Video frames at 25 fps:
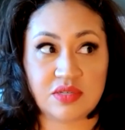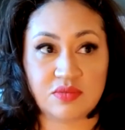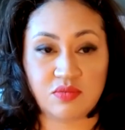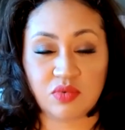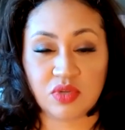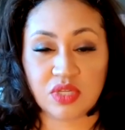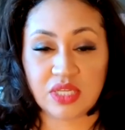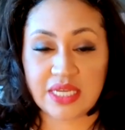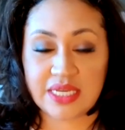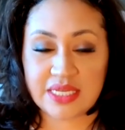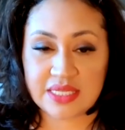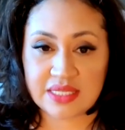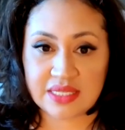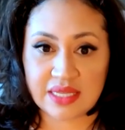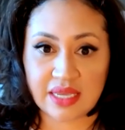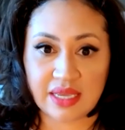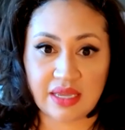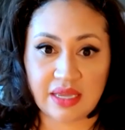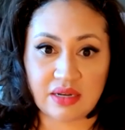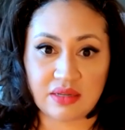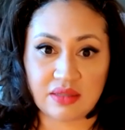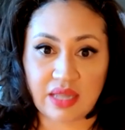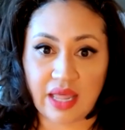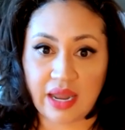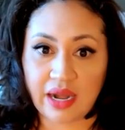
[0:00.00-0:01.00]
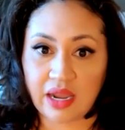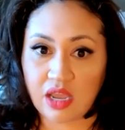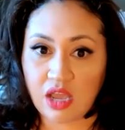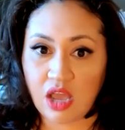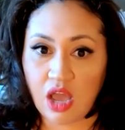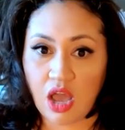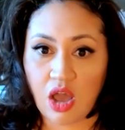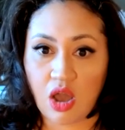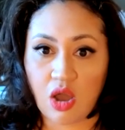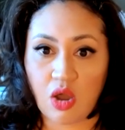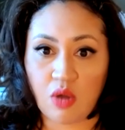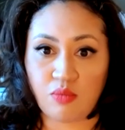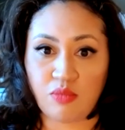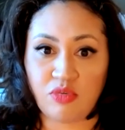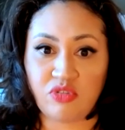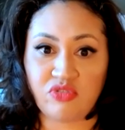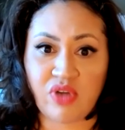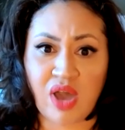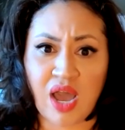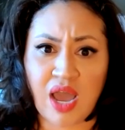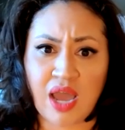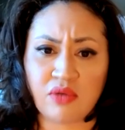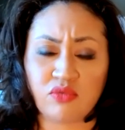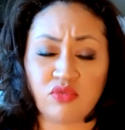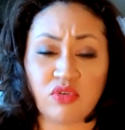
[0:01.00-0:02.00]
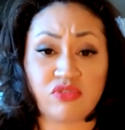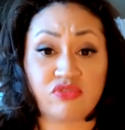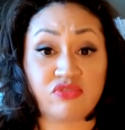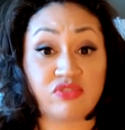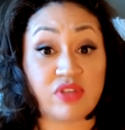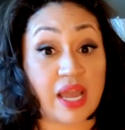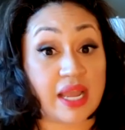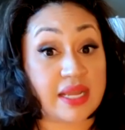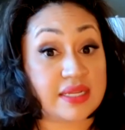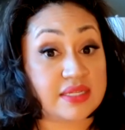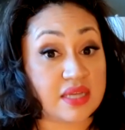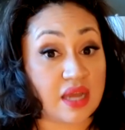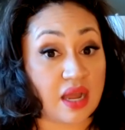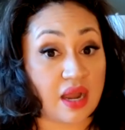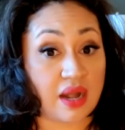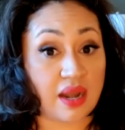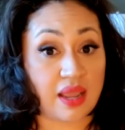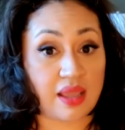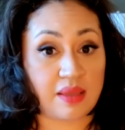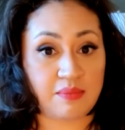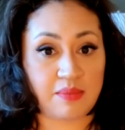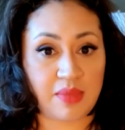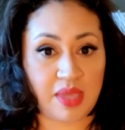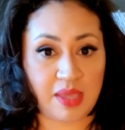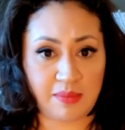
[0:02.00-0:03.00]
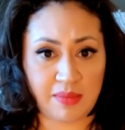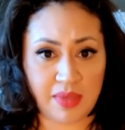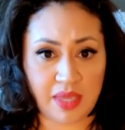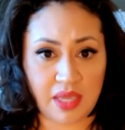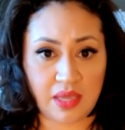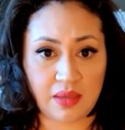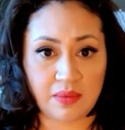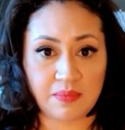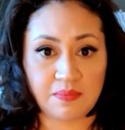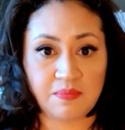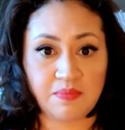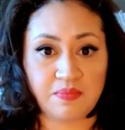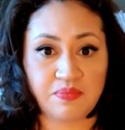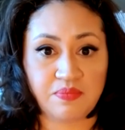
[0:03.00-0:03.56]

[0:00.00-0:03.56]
release it, let it go, move on, reflect on it maybe.